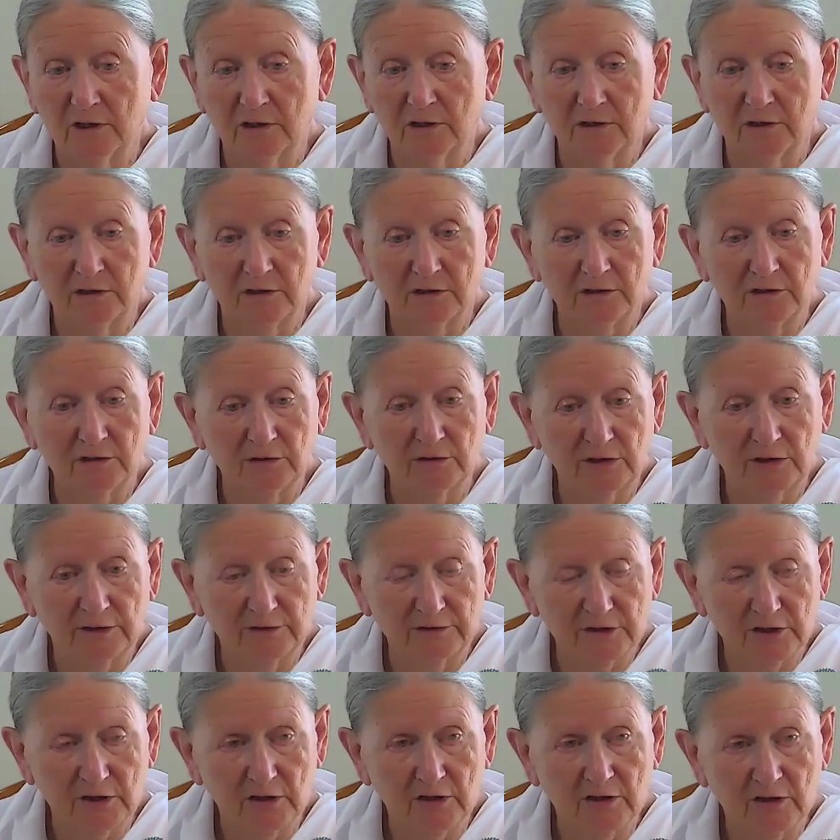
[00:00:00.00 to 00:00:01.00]
So you have
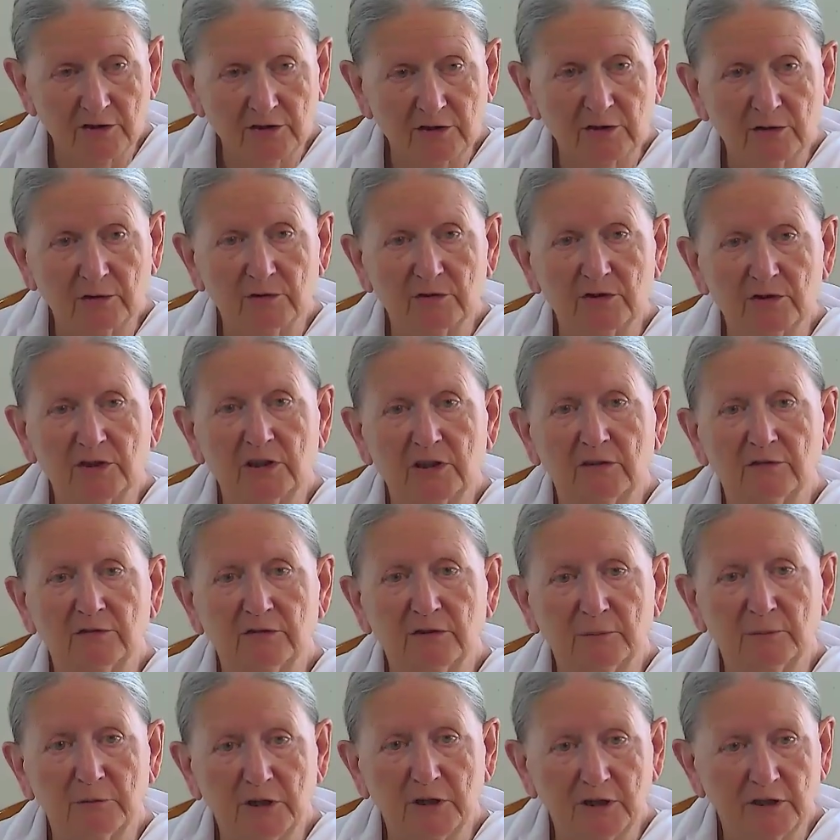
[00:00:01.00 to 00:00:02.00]
to ask yourself,
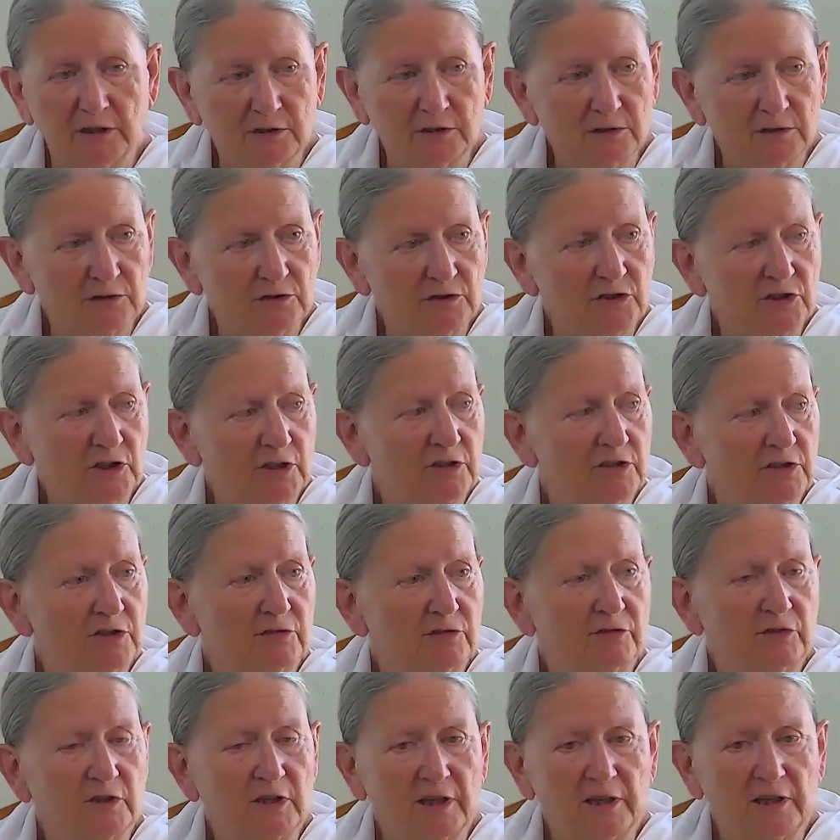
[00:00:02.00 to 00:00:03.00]
am I a good judge
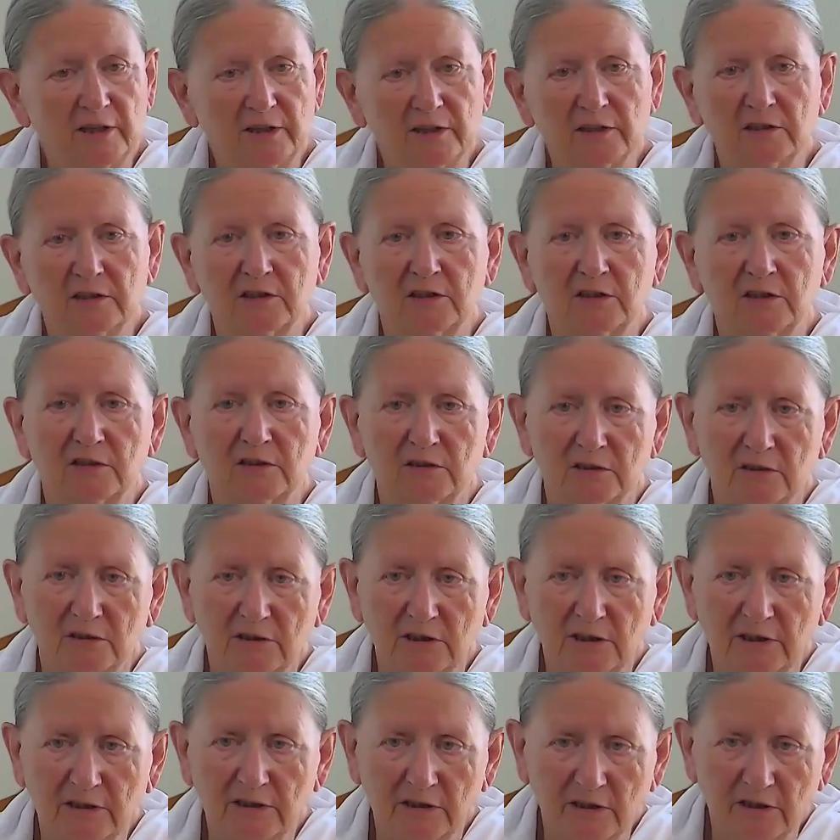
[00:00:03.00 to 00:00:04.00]
of character?
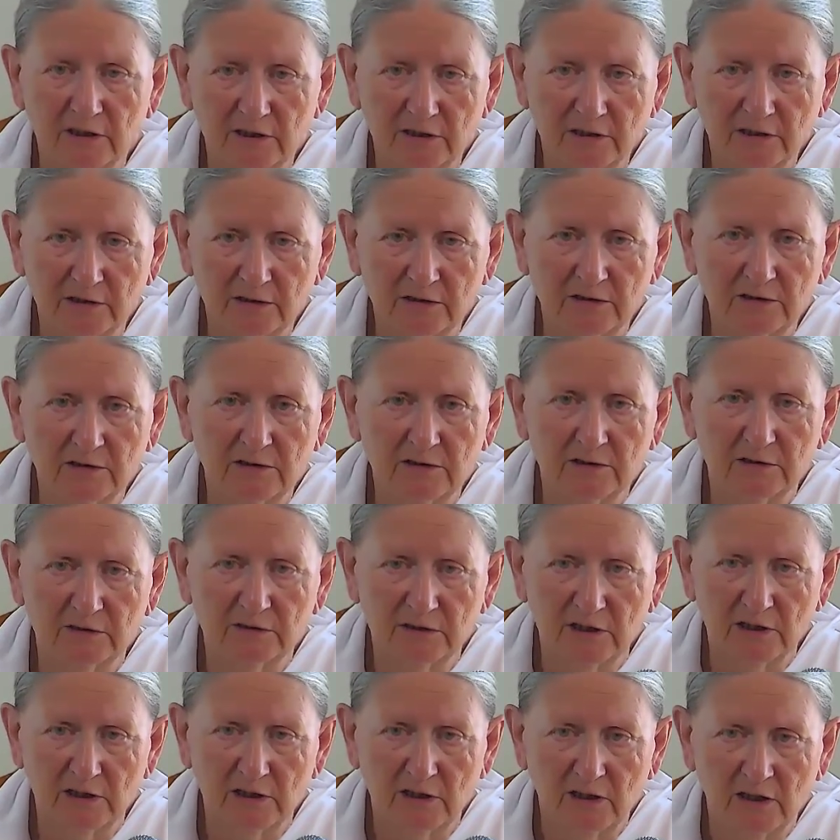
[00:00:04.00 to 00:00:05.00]
Can I
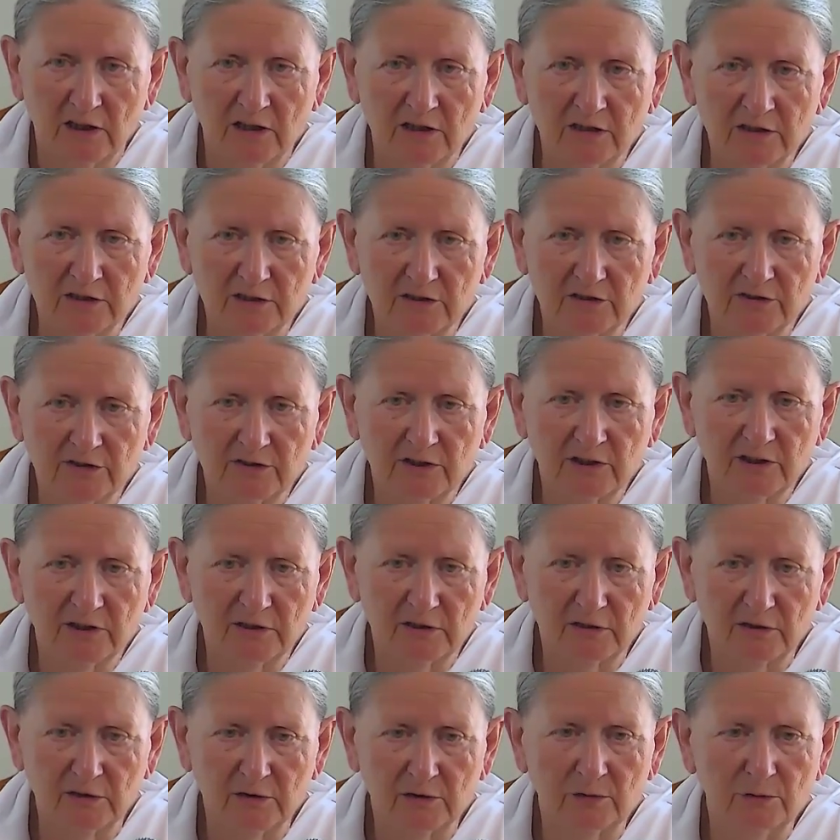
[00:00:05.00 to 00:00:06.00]

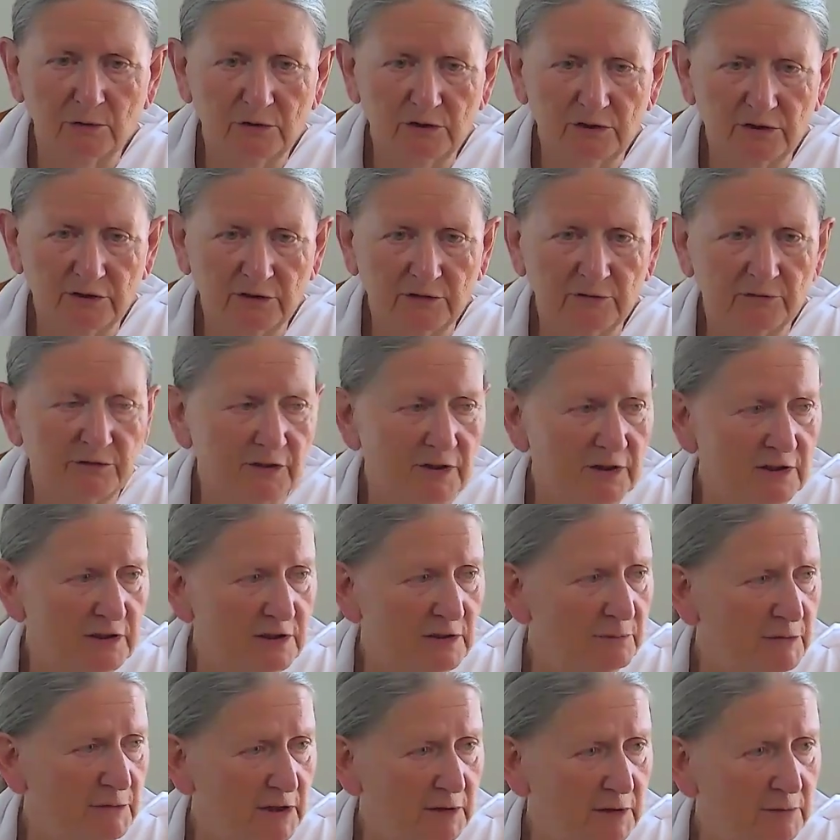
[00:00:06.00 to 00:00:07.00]
understand who is in front
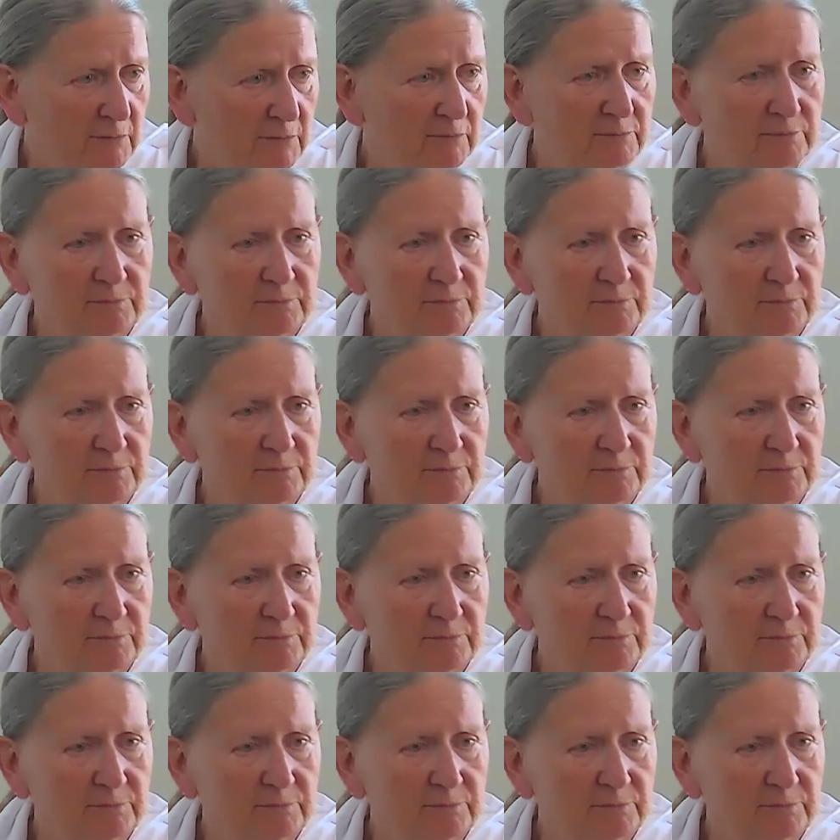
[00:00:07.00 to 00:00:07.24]
of me?